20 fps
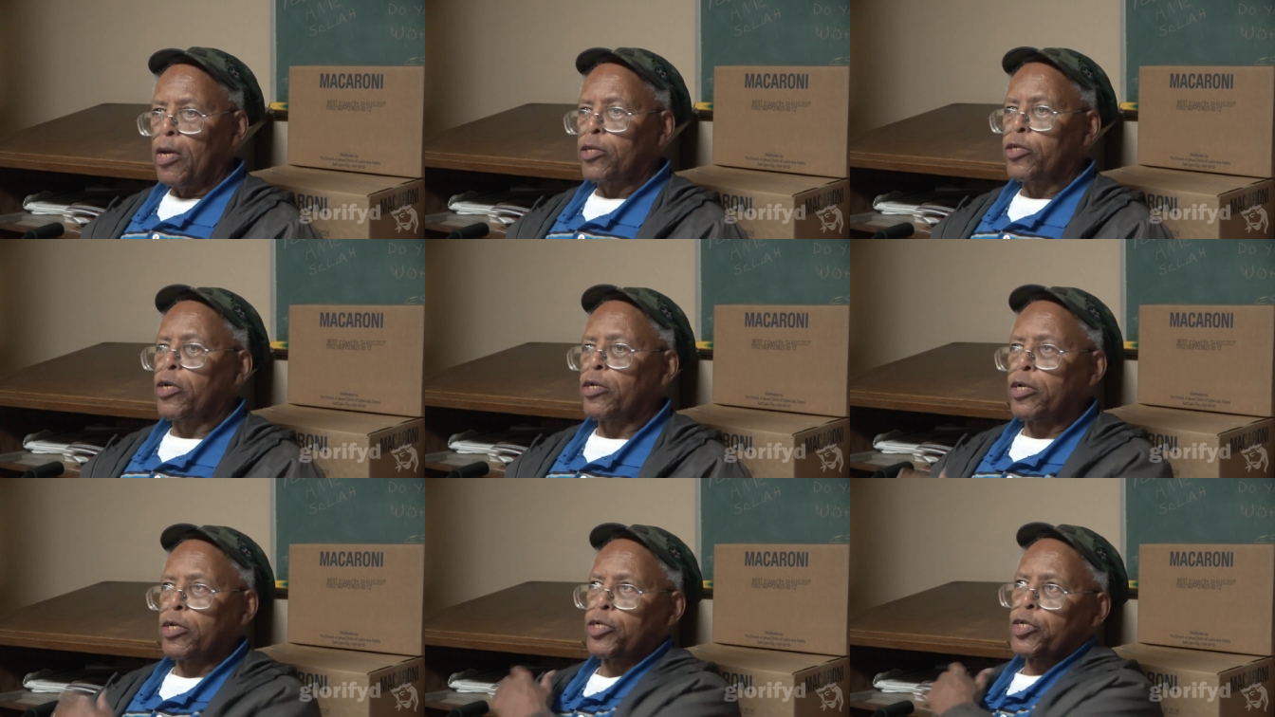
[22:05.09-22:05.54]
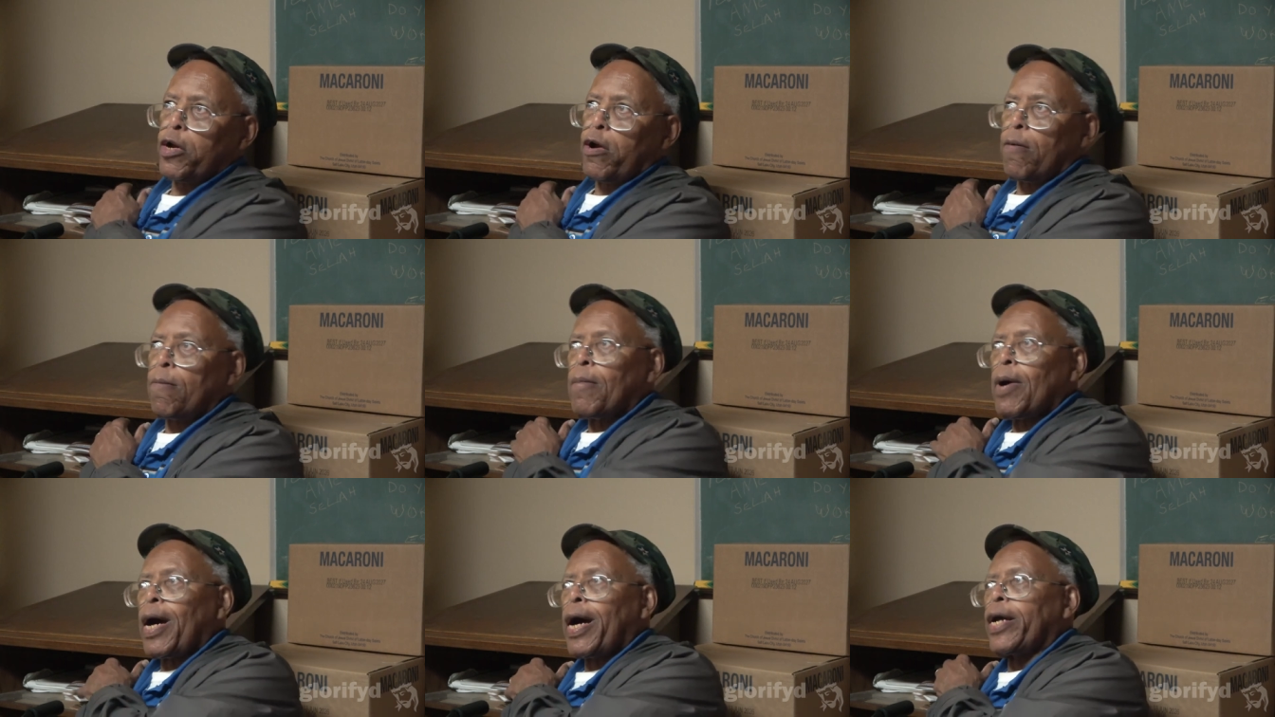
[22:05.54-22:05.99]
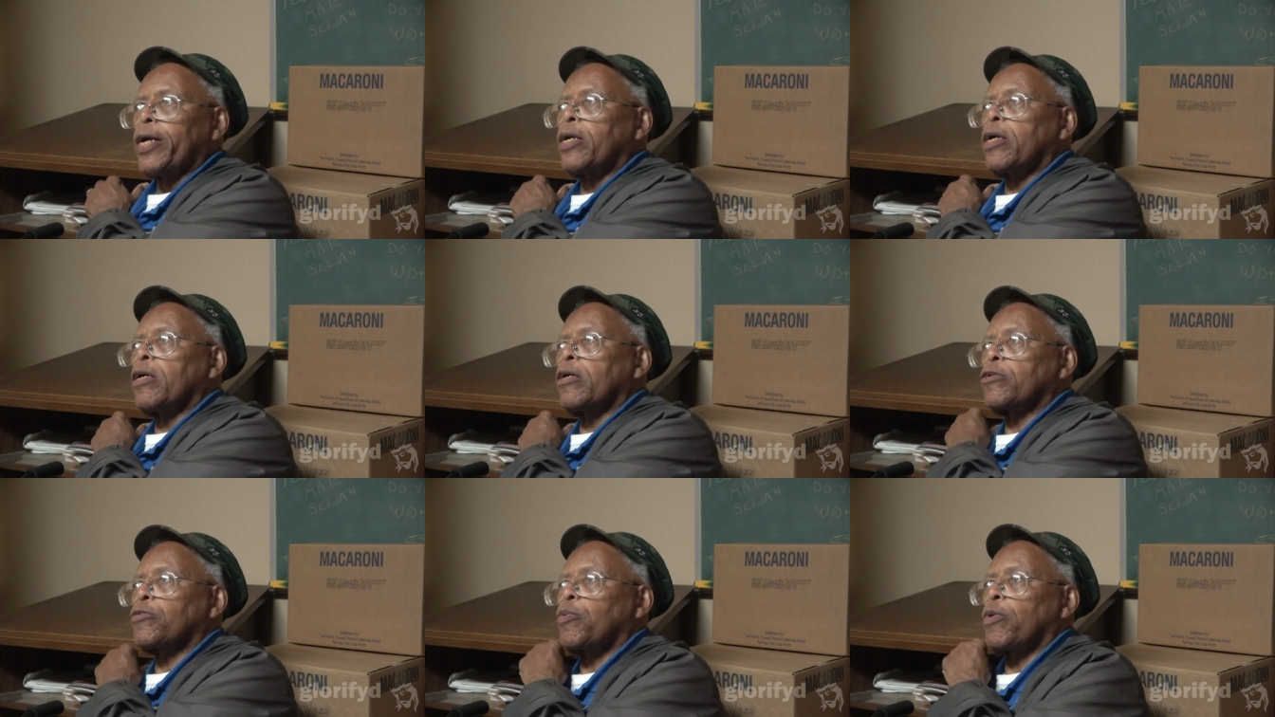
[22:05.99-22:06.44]
Turn to
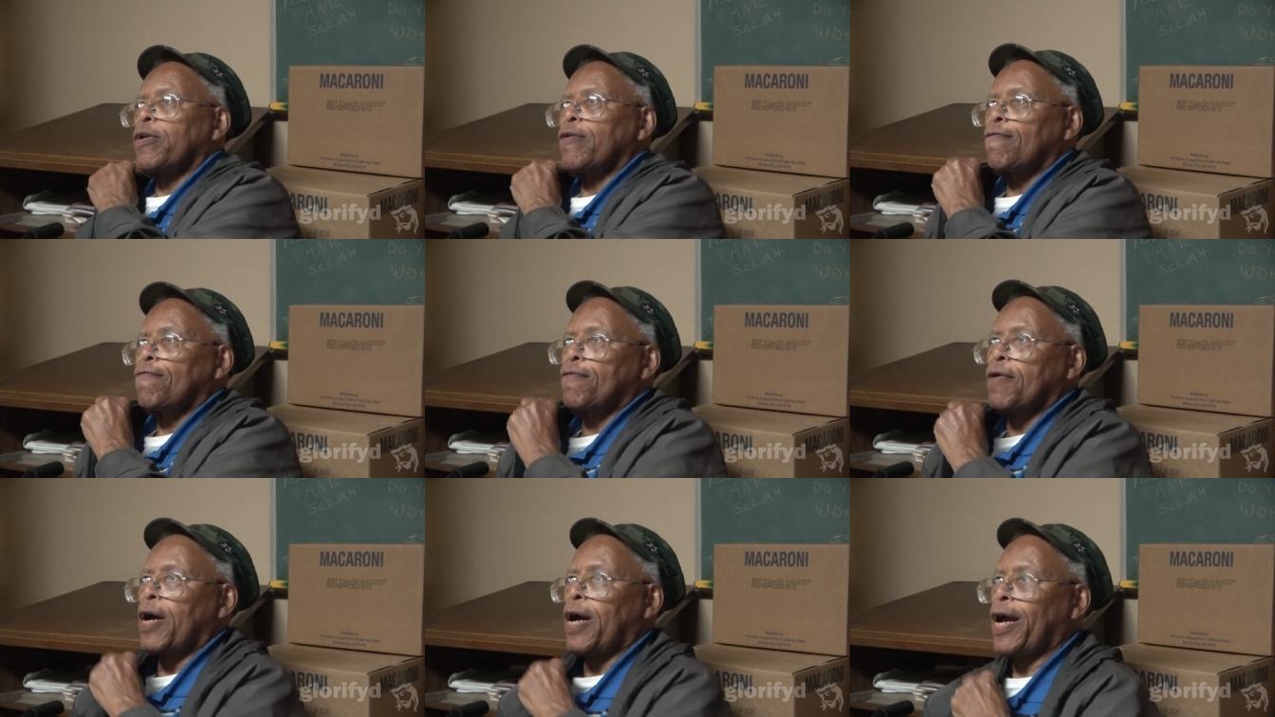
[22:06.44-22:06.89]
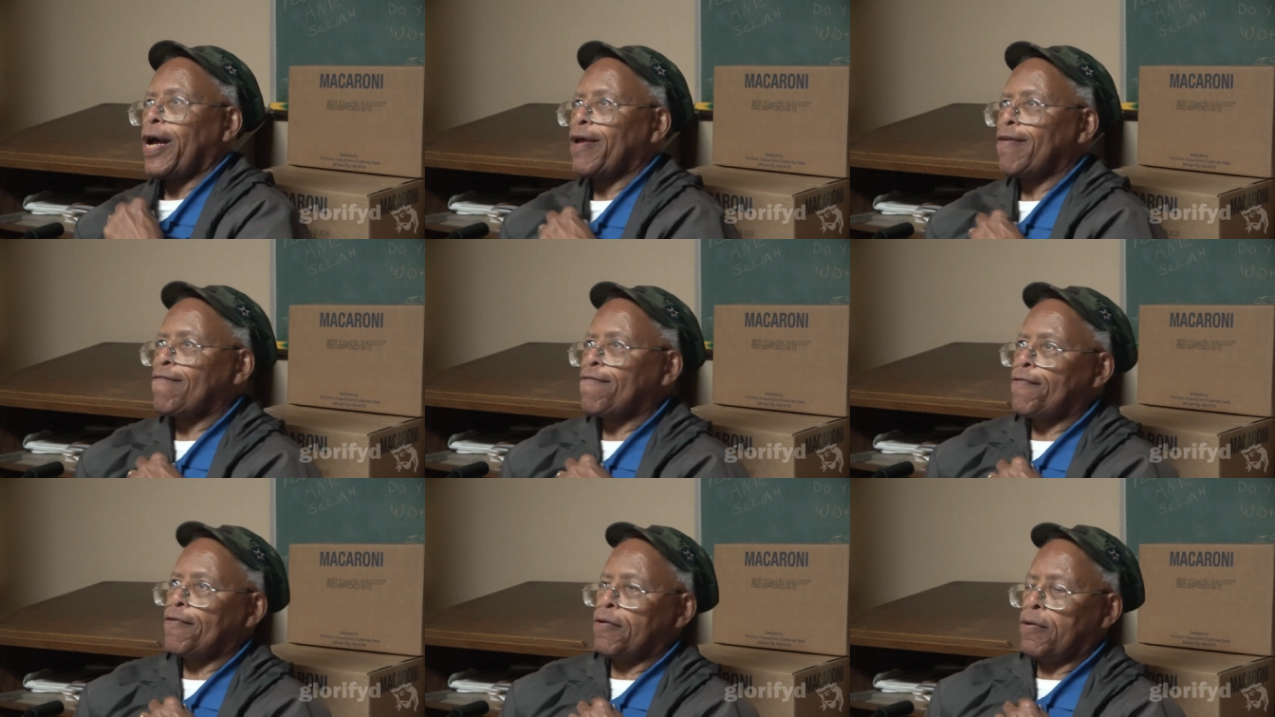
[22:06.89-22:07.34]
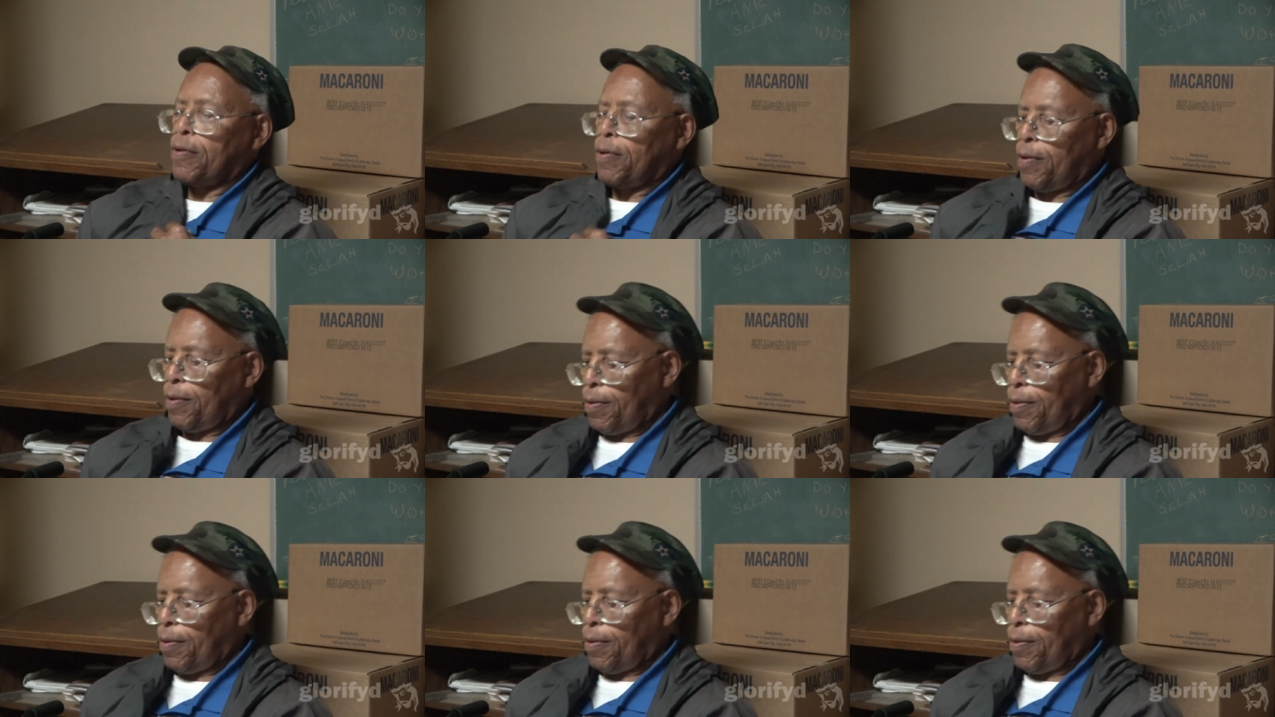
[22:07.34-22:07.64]
Jeremiah 25.